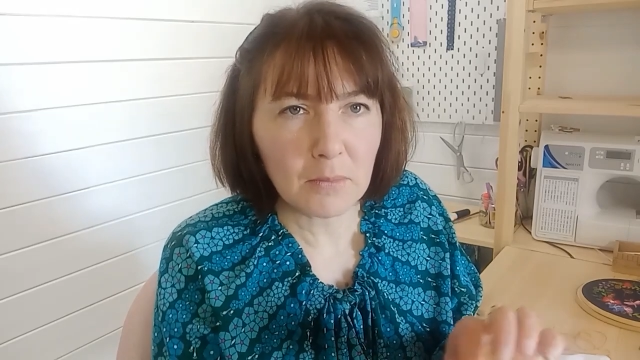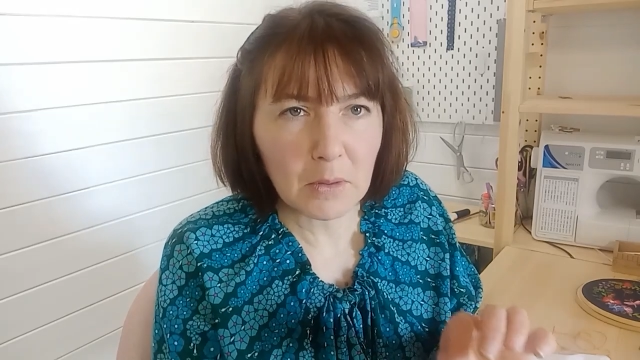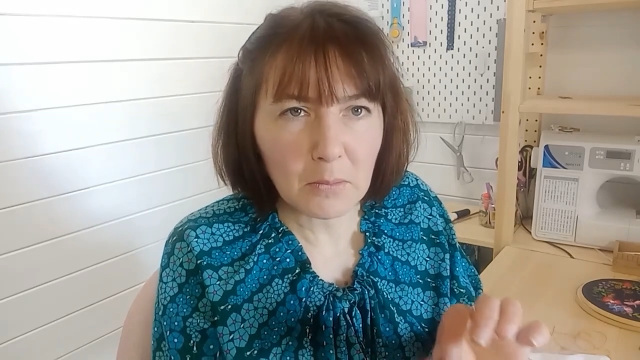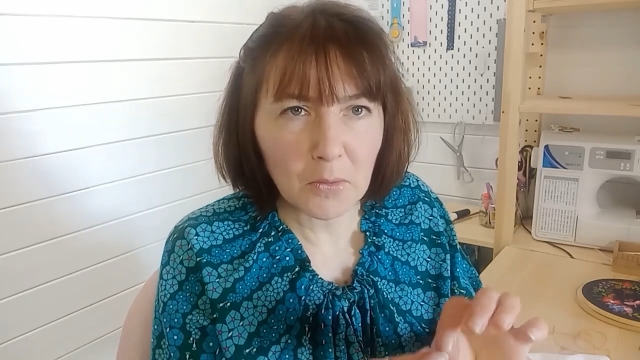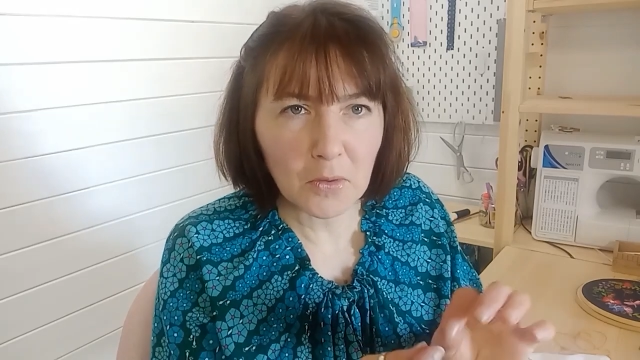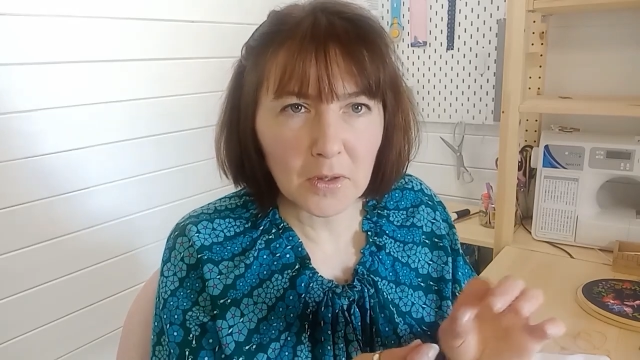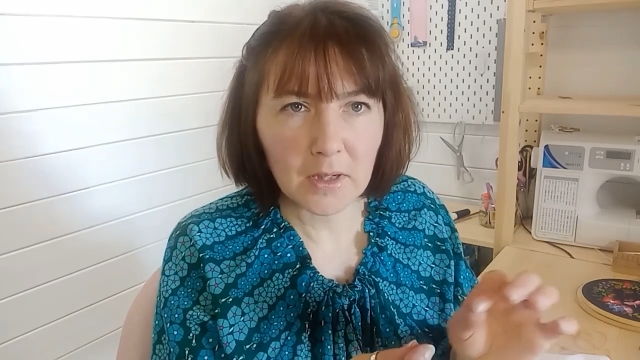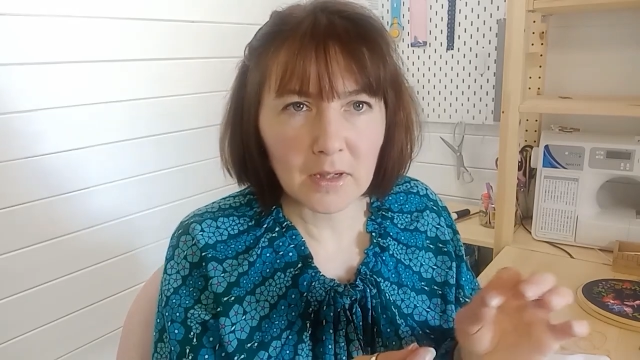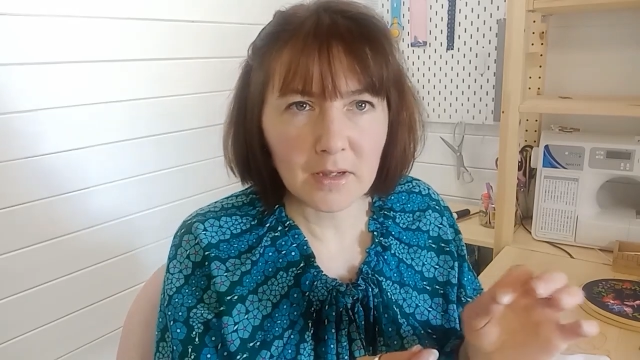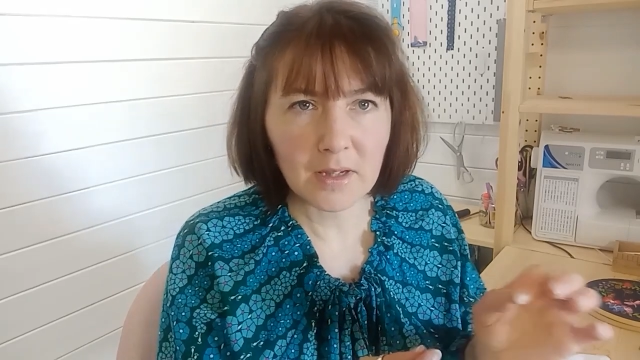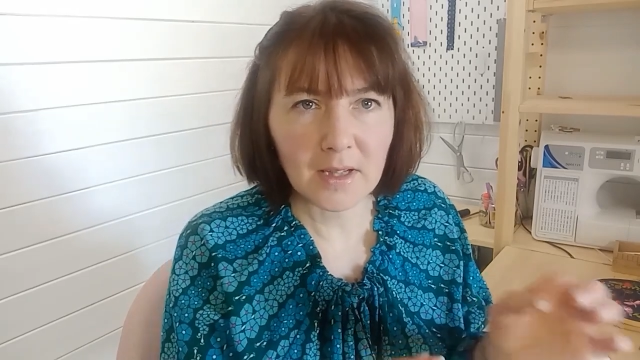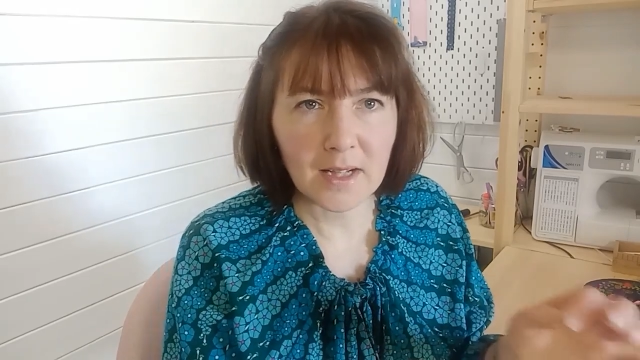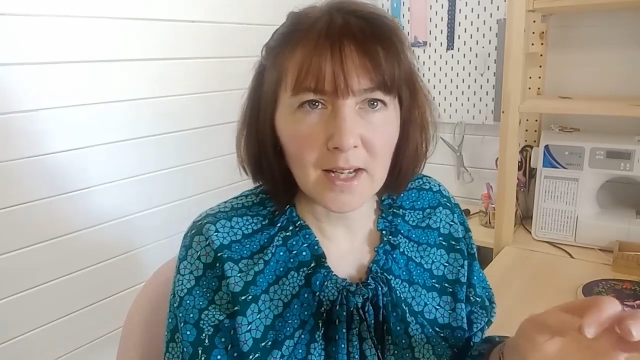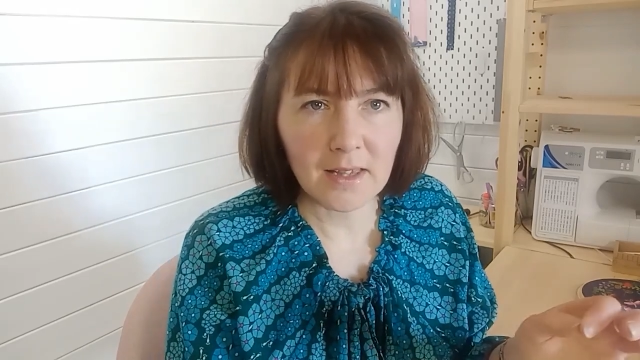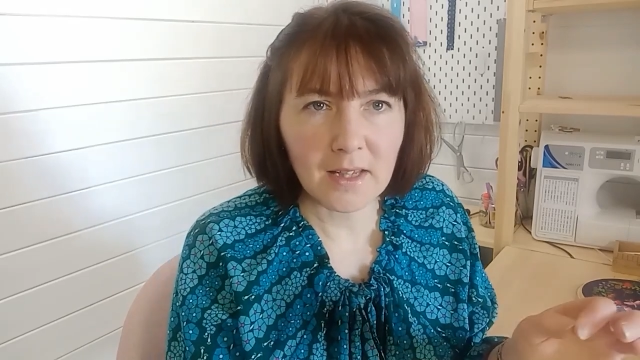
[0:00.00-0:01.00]
the more you'll
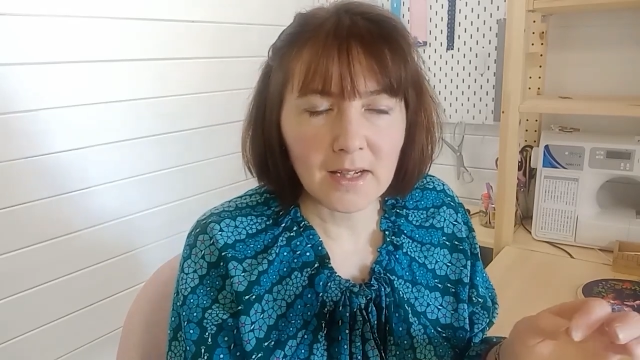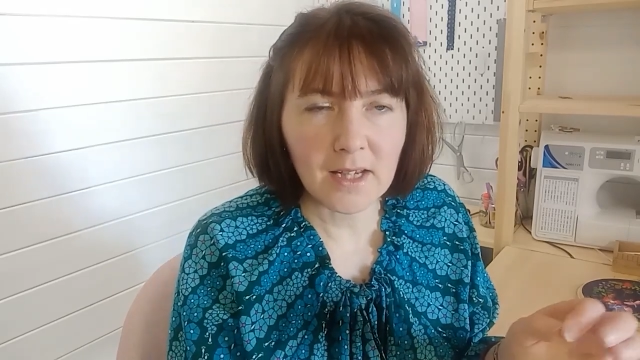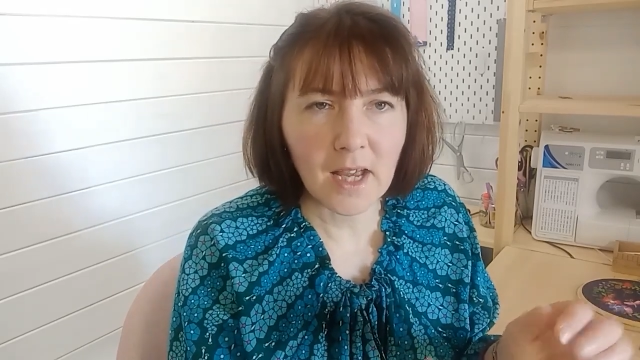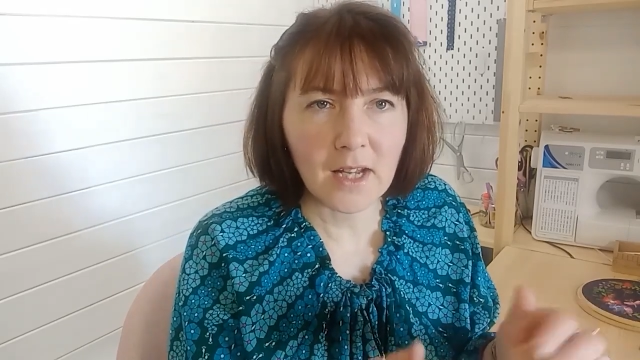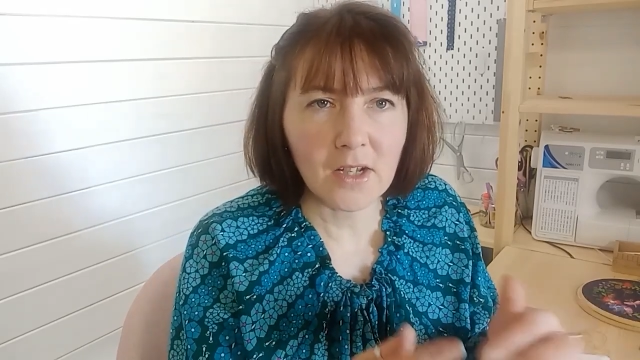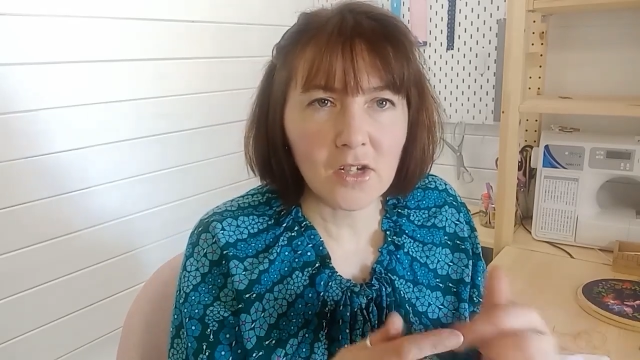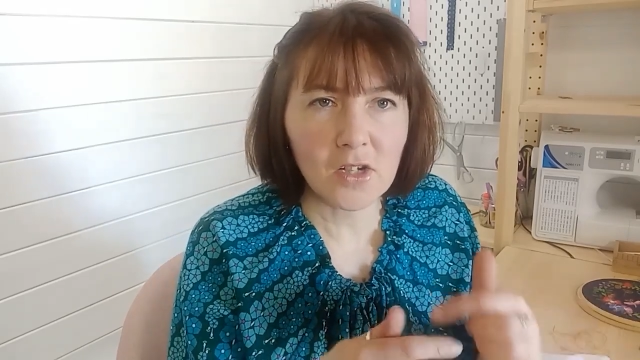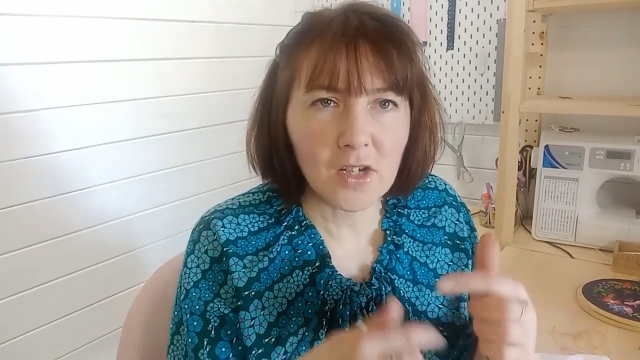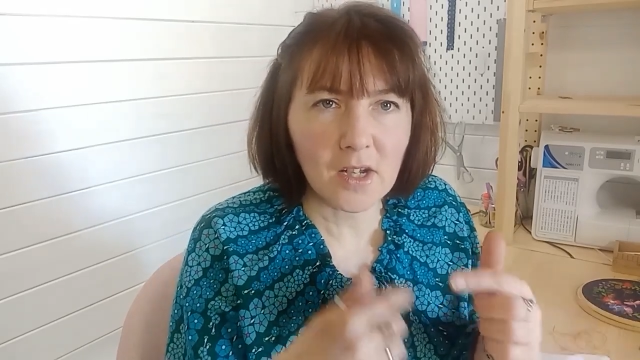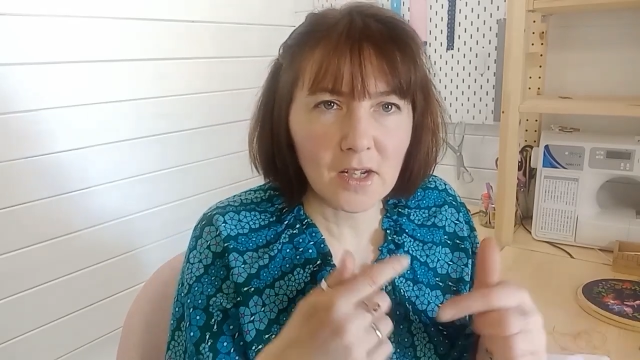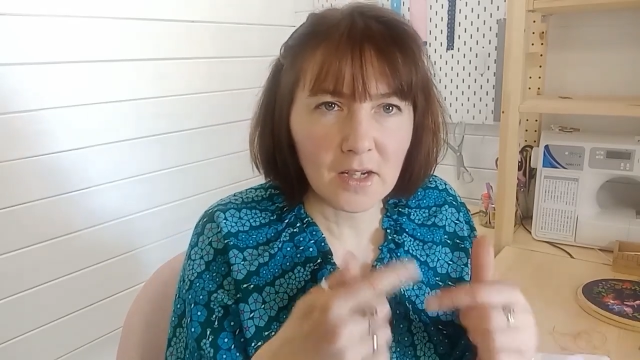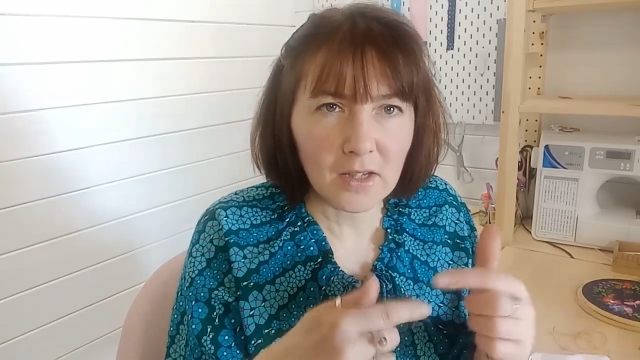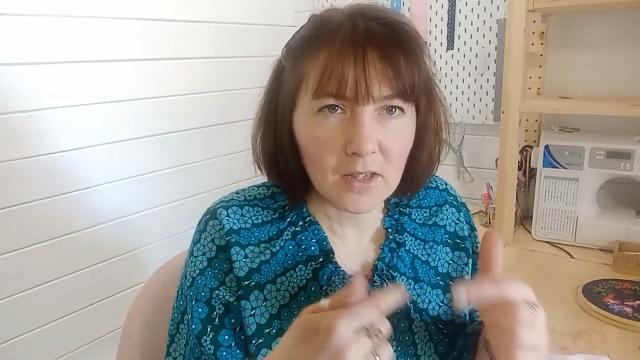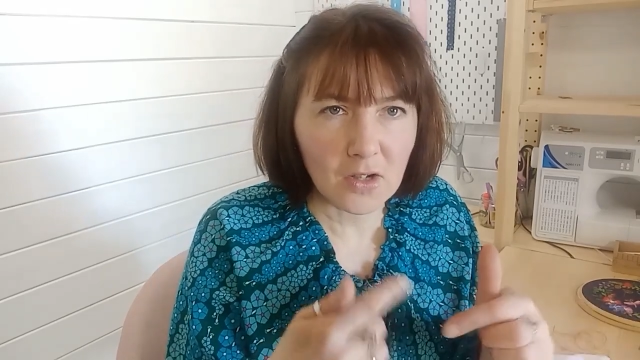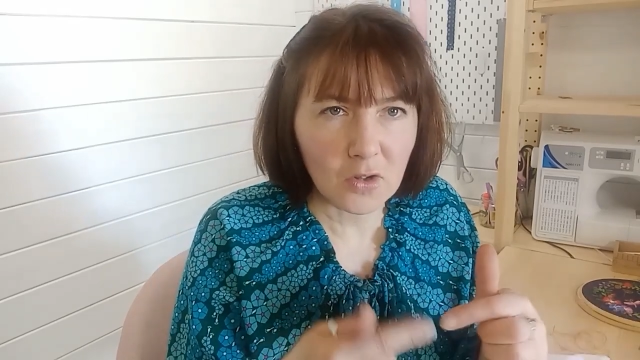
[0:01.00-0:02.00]
understand the tension
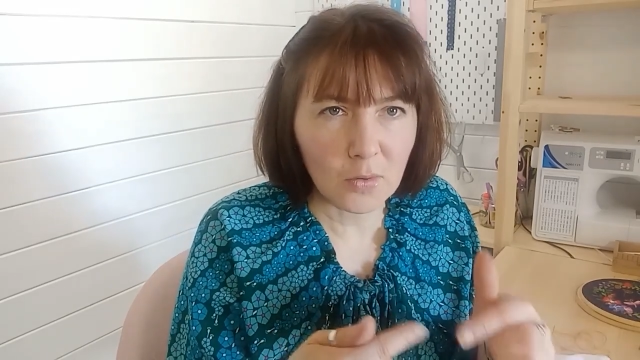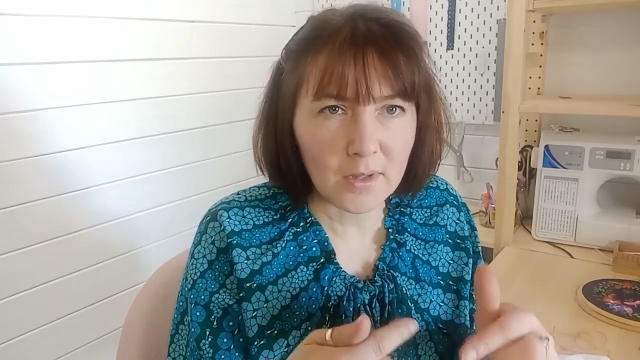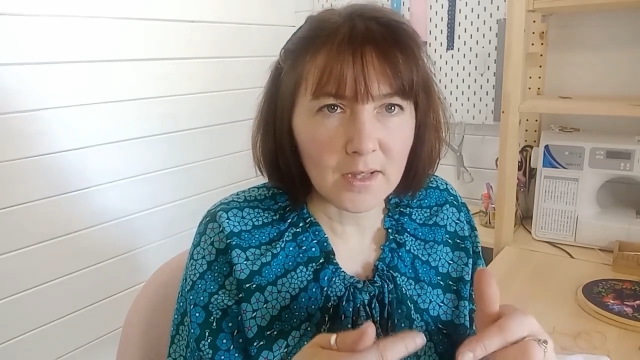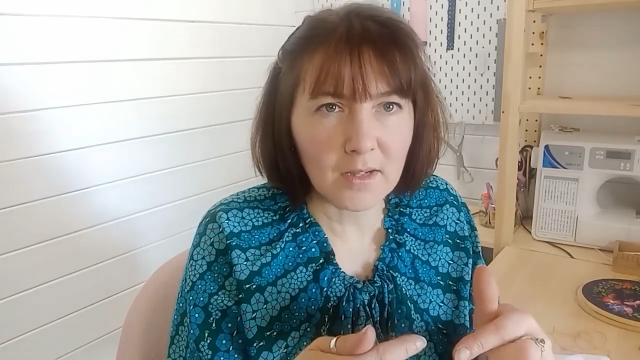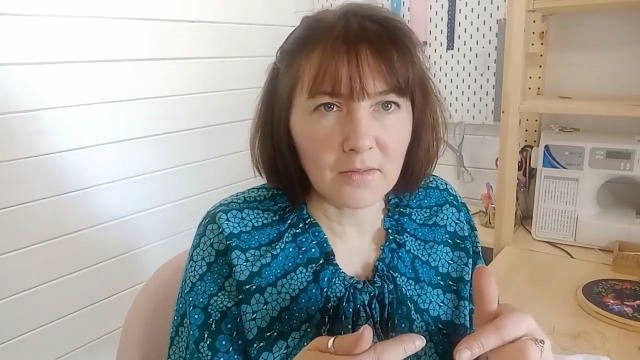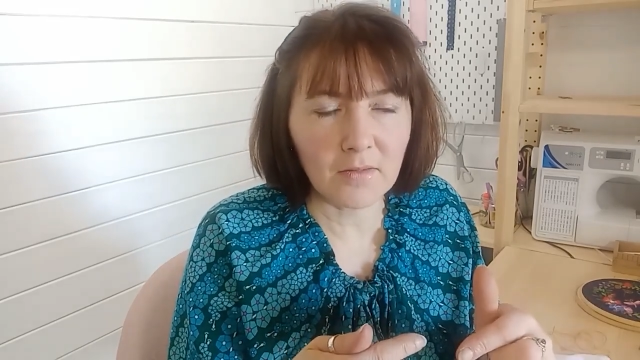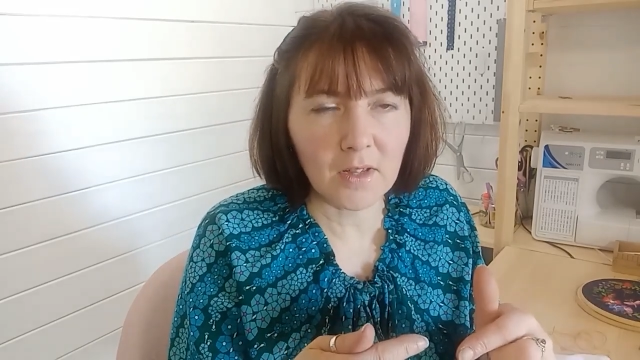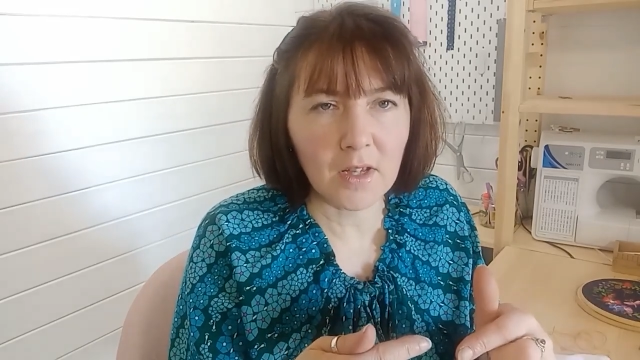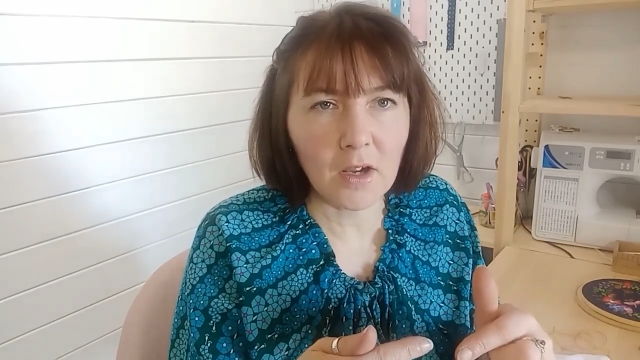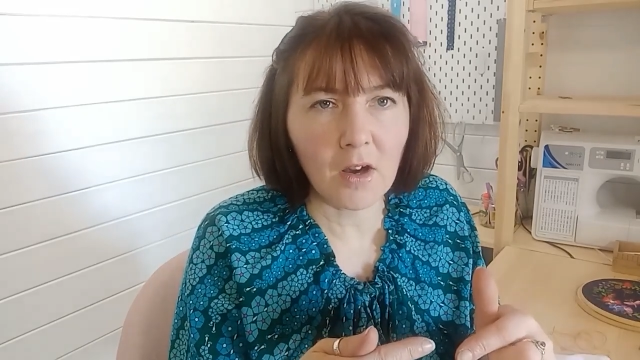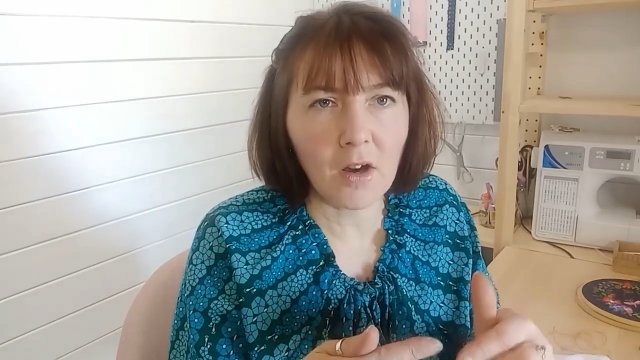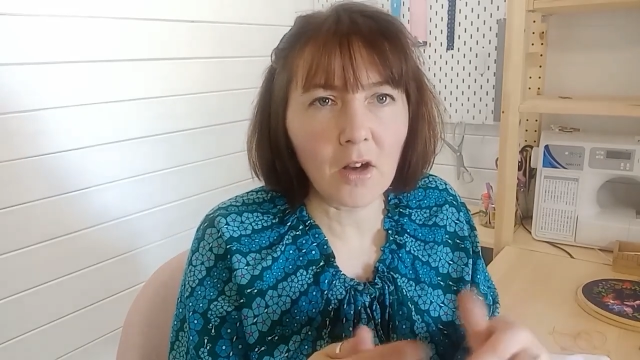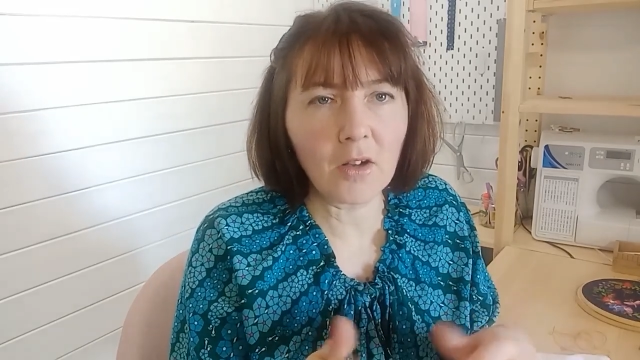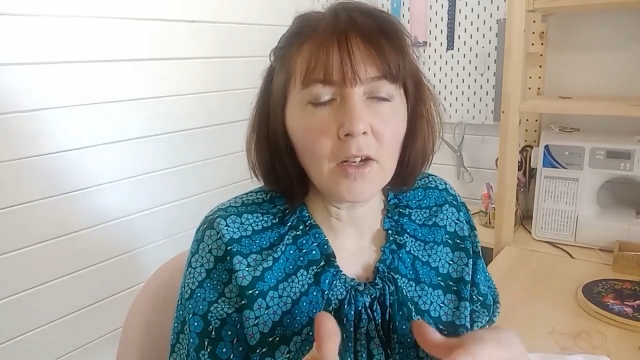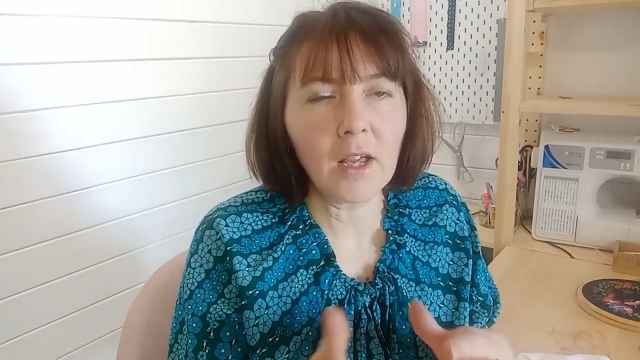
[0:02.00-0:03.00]
and the twist of the
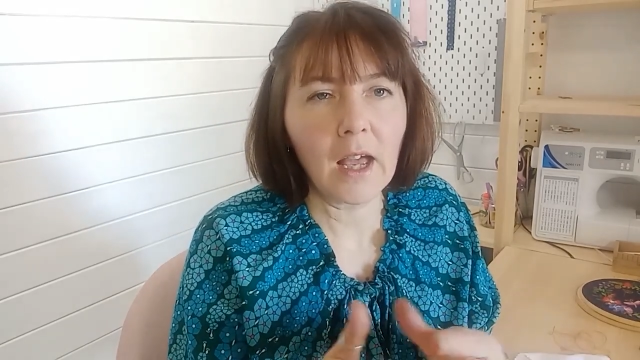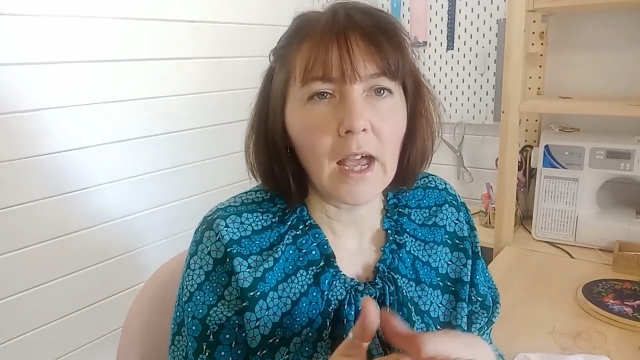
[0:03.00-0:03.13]
yarn,